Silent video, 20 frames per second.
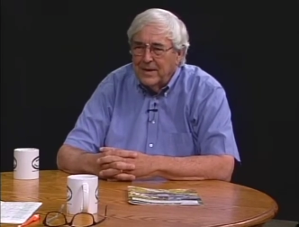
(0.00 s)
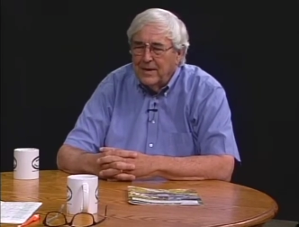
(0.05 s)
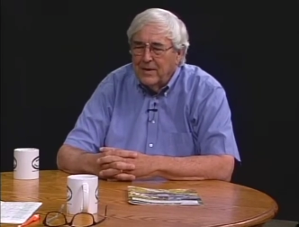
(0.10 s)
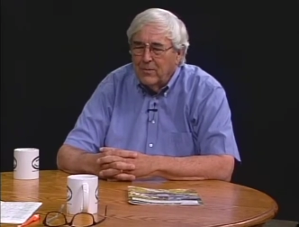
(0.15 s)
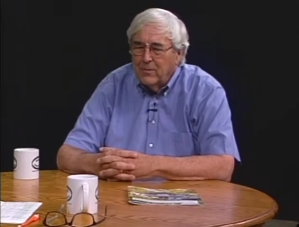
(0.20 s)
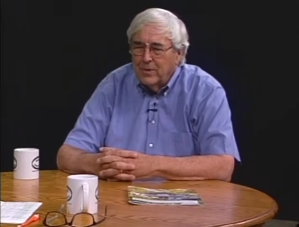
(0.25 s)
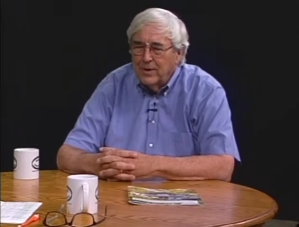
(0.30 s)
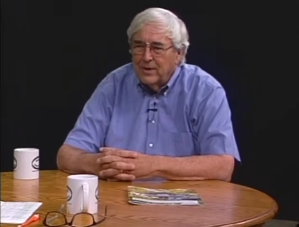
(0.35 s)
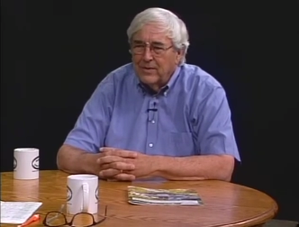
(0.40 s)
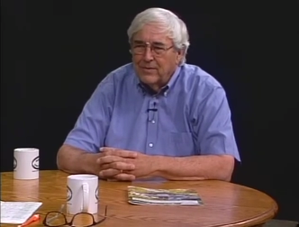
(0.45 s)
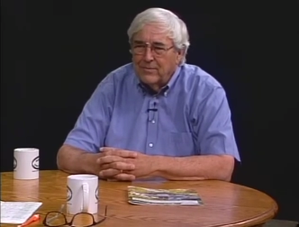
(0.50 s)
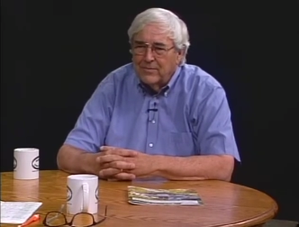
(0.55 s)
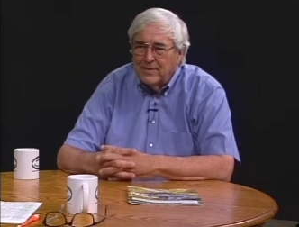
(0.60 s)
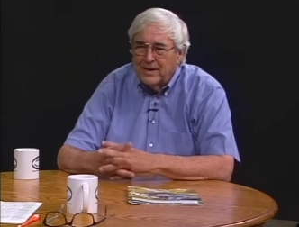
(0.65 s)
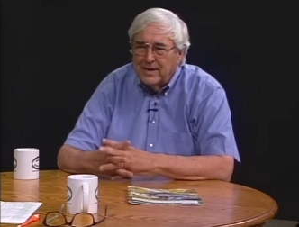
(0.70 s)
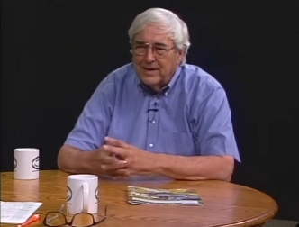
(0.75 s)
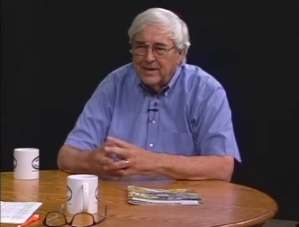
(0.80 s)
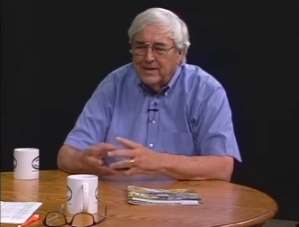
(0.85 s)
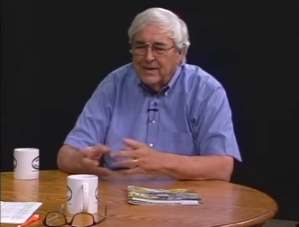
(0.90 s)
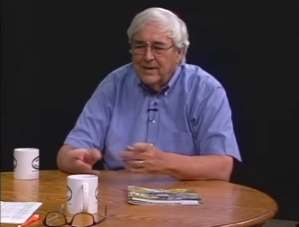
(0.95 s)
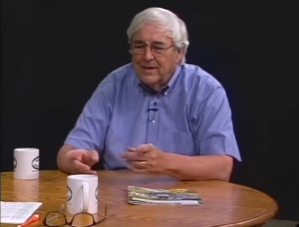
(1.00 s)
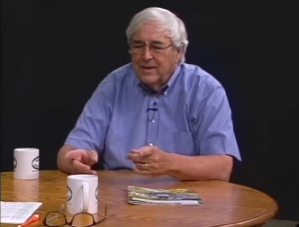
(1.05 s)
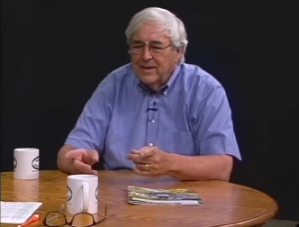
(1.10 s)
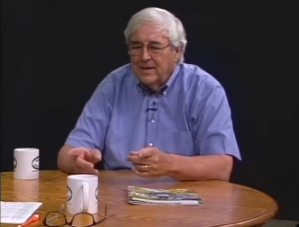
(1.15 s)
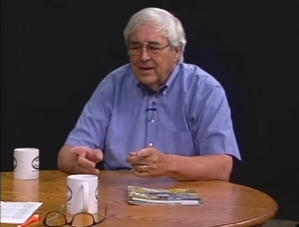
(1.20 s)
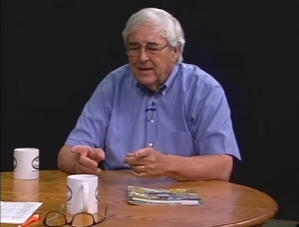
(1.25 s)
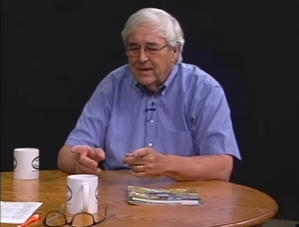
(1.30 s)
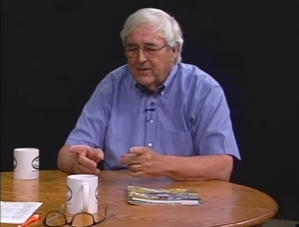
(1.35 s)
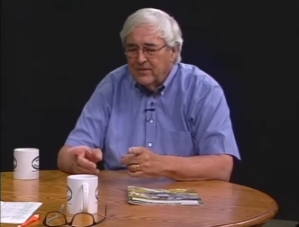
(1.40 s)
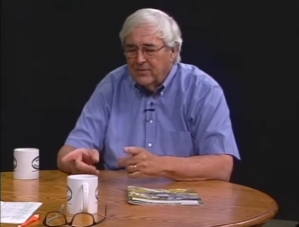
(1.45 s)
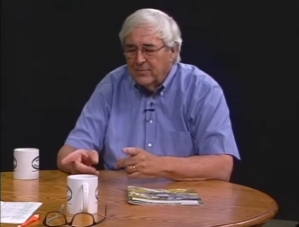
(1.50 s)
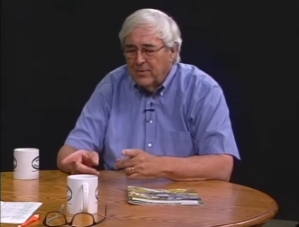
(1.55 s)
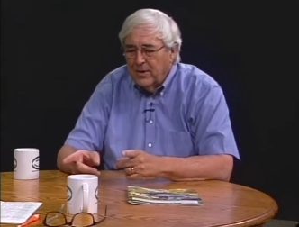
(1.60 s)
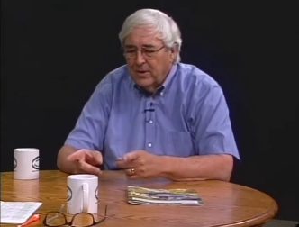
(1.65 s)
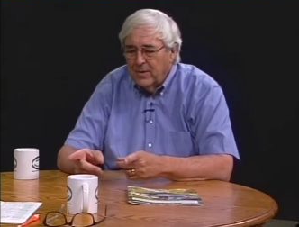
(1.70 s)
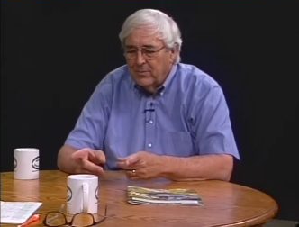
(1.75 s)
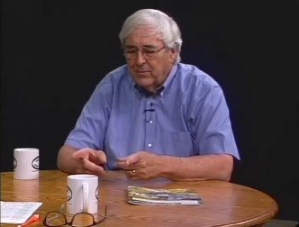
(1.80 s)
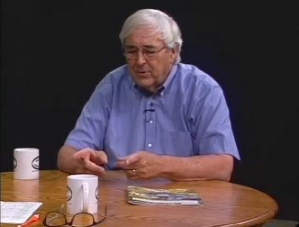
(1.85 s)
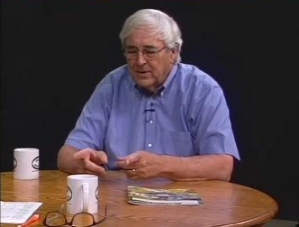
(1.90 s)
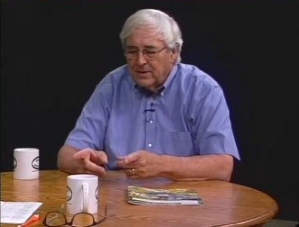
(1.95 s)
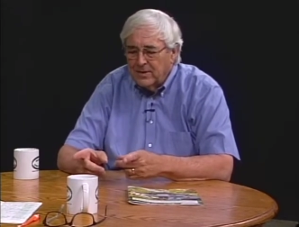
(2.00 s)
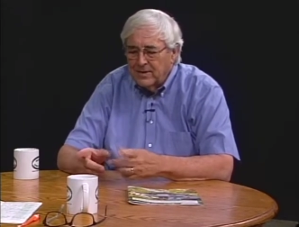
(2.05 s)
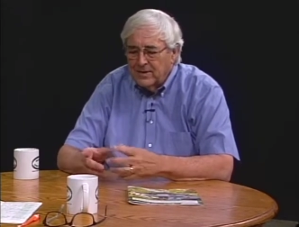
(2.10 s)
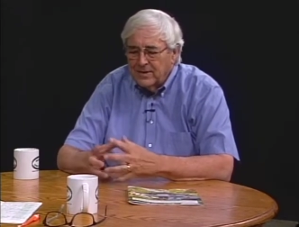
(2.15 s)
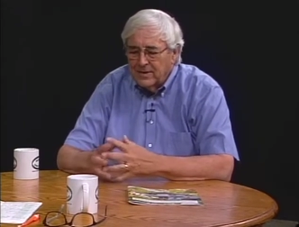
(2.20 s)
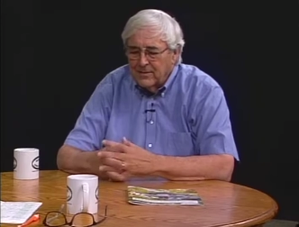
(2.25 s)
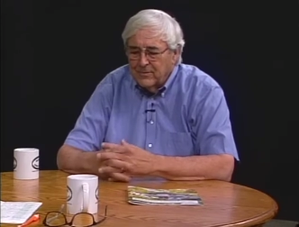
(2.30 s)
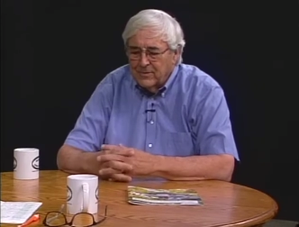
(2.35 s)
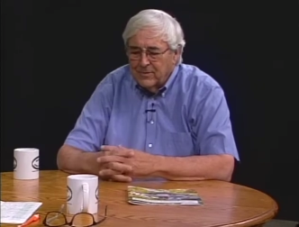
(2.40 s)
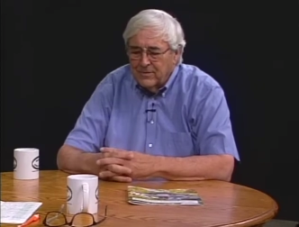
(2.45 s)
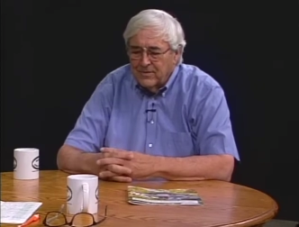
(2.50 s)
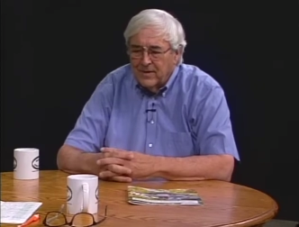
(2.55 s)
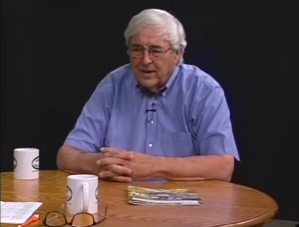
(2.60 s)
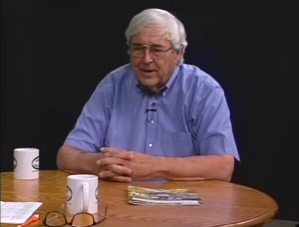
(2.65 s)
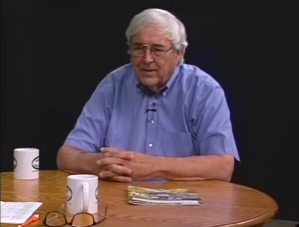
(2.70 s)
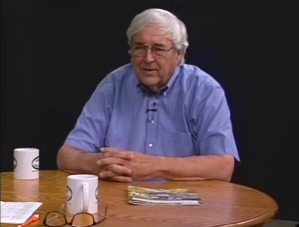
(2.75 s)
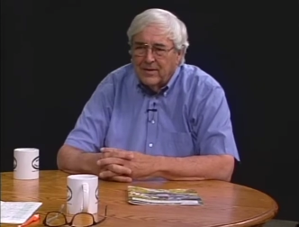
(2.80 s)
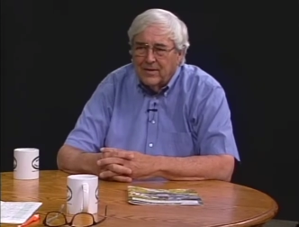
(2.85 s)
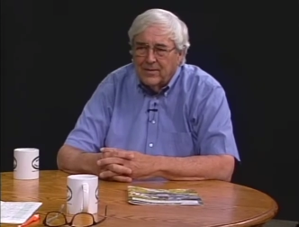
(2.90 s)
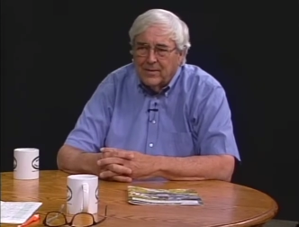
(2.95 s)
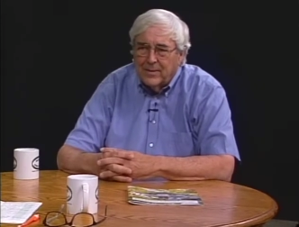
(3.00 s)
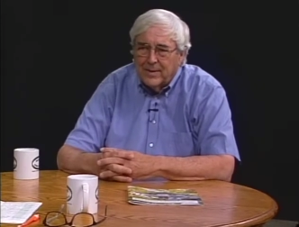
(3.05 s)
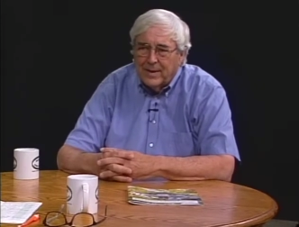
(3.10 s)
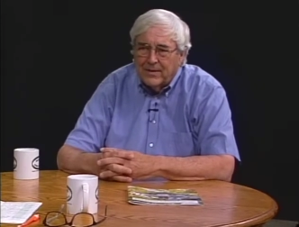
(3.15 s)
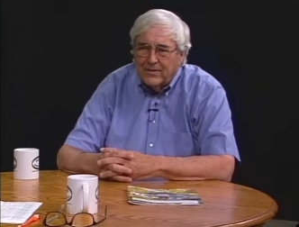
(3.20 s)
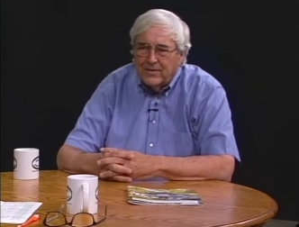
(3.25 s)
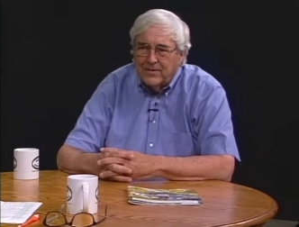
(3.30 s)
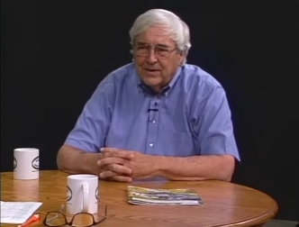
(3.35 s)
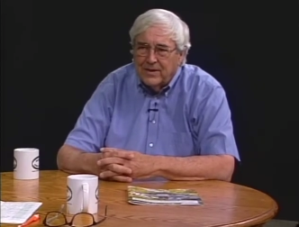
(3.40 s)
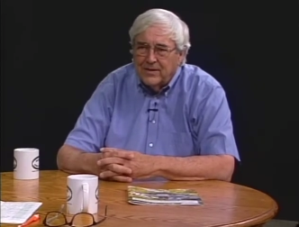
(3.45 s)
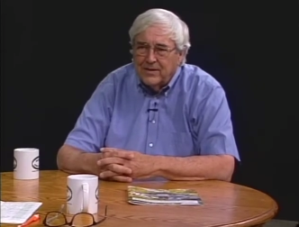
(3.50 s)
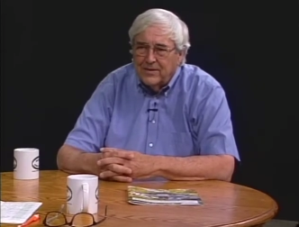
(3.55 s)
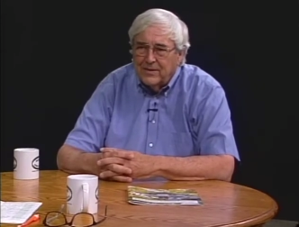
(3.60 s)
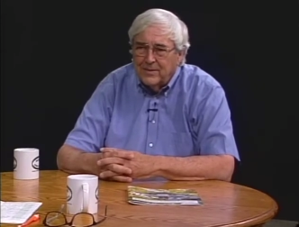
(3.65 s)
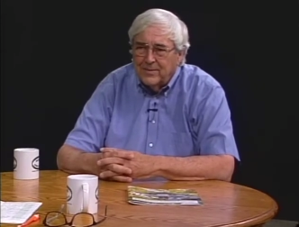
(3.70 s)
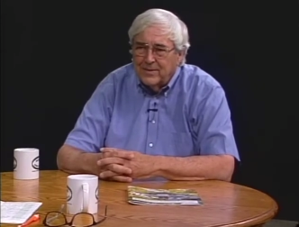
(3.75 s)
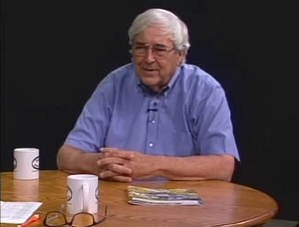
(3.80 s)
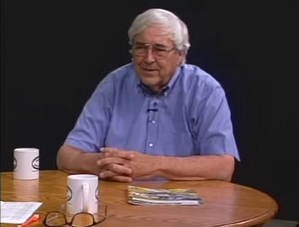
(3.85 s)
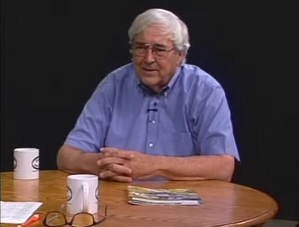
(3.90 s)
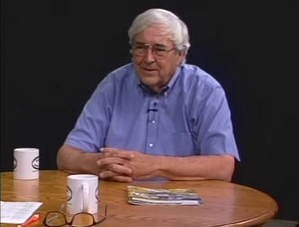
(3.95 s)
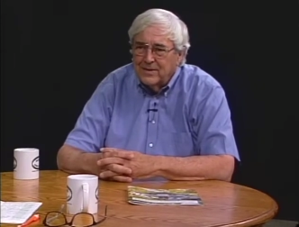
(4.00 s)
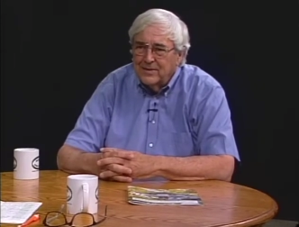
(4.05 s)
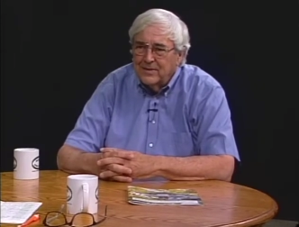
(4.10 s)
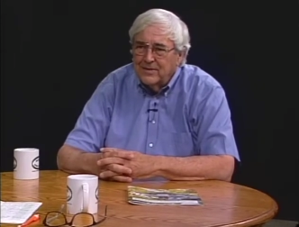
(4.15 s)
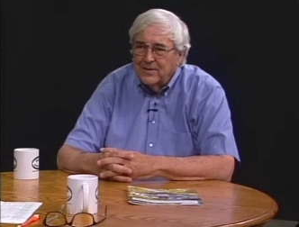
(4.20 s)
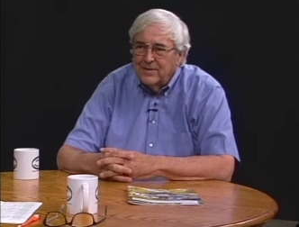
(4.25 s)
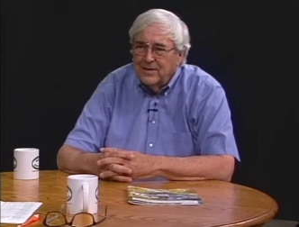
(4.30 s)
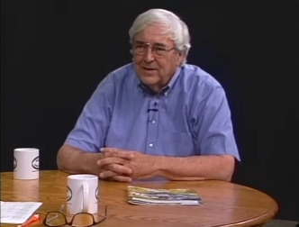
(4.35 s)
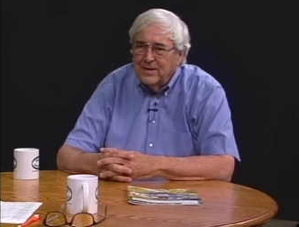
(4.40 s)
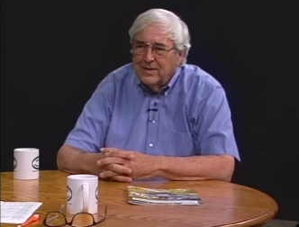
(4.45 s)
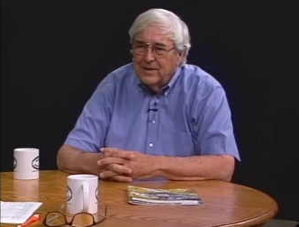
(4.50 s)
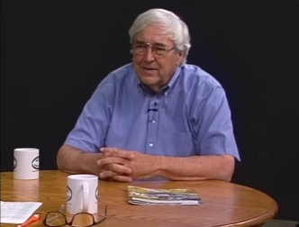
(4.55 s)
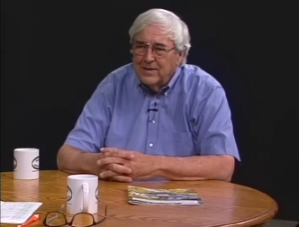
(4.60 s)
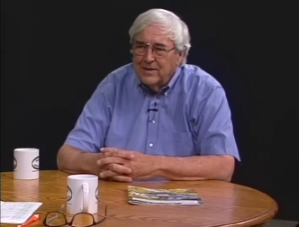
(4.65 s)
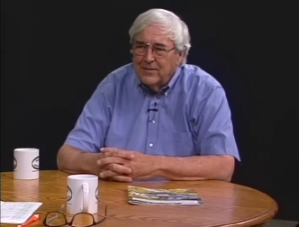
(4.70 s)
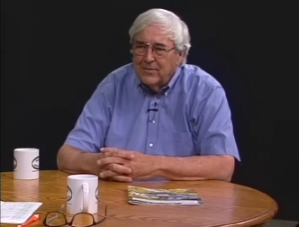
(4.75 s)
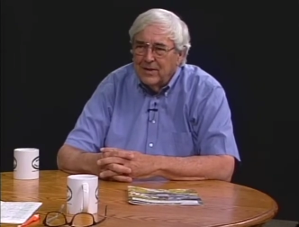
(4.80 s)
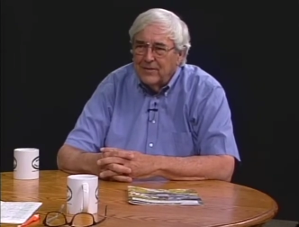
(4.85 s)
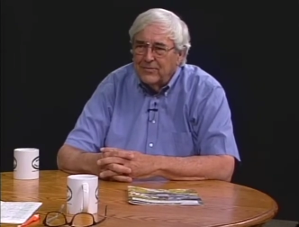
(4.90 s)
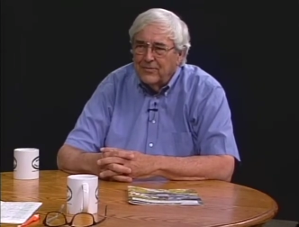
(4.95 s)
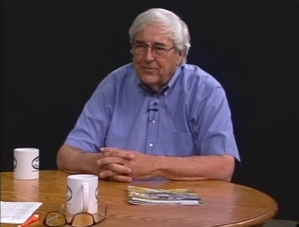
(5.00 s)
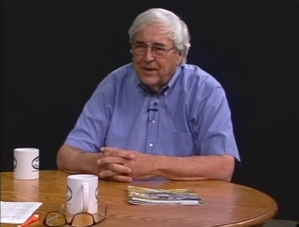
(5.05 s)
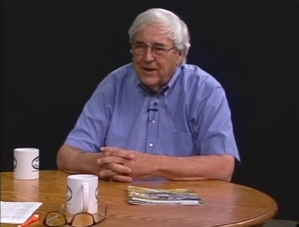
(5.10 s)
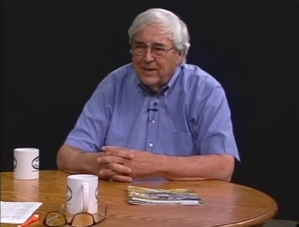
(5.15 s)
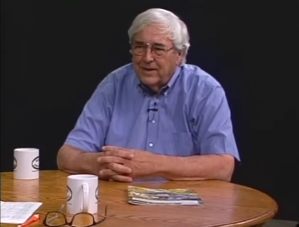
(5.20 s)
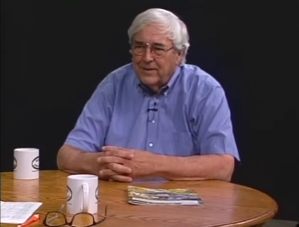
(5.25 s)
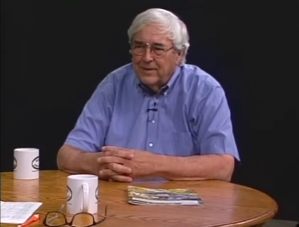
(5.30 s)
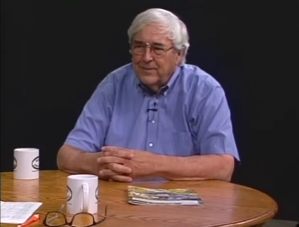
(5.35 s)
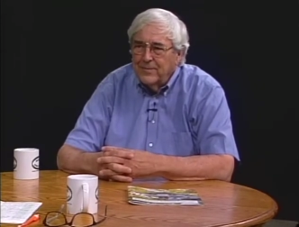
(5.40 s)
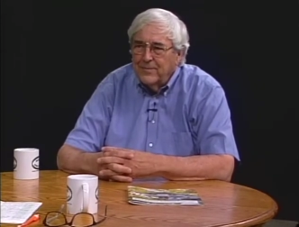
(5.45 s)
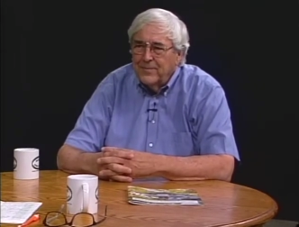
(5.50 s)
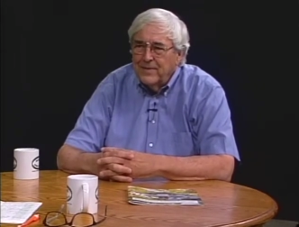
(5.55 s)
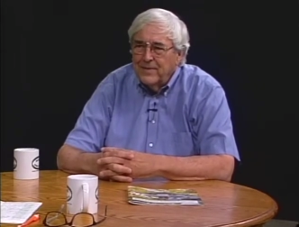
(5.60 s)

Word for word: One of them being a small booklet that was done about Theodore Miller, the Rough Rider,